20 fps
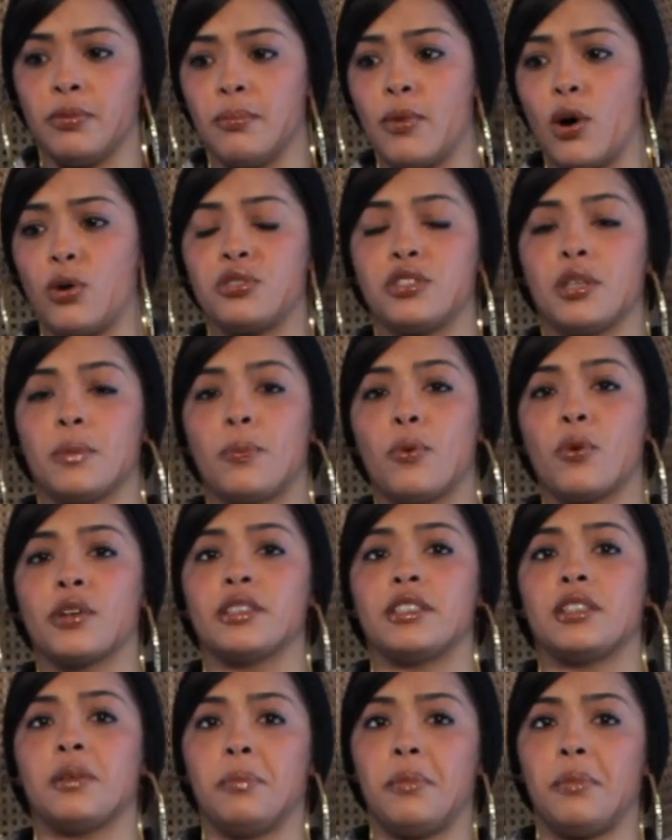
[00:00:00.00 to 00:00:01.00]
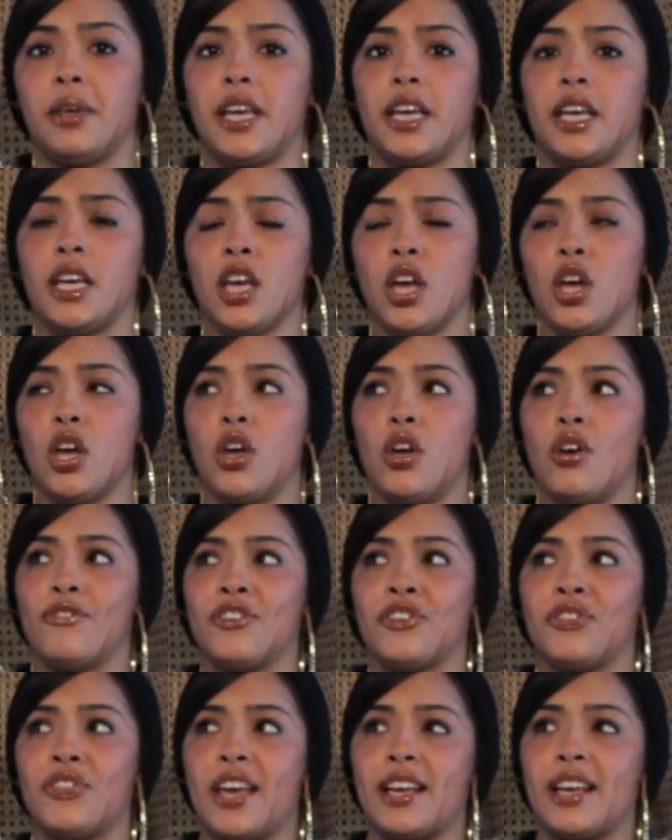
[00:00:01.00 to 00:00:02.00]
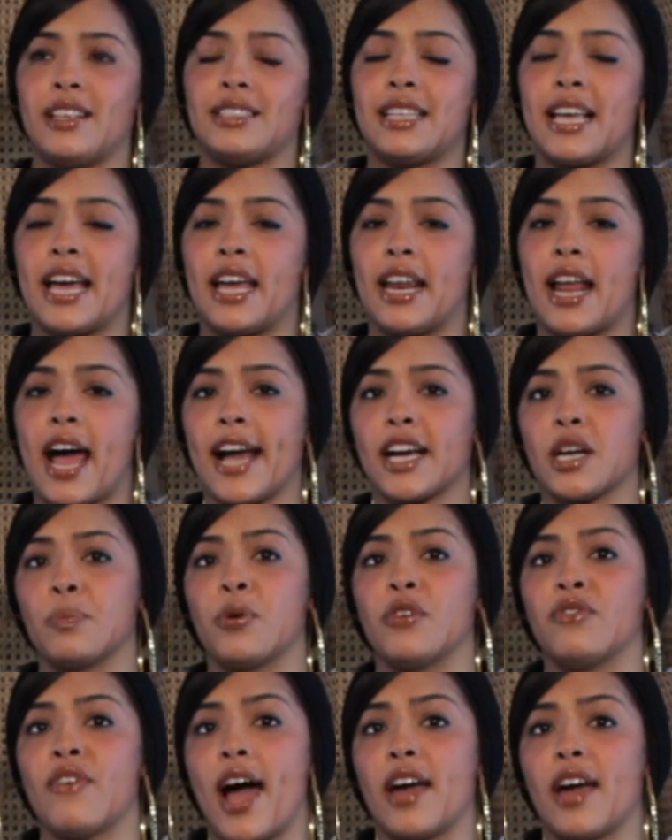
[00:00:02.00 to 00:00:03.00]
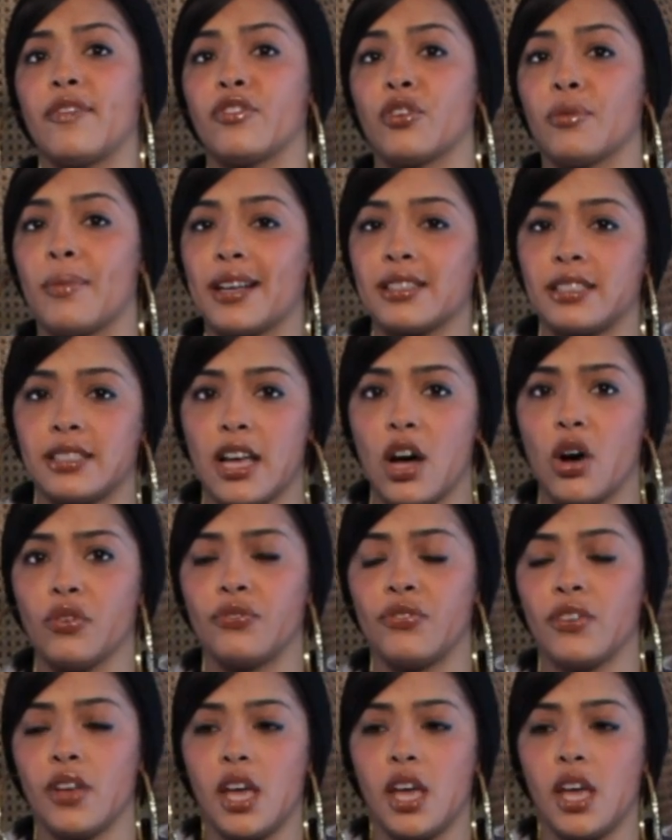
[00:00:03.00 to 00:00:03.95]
most important to me for things that I can provide for myself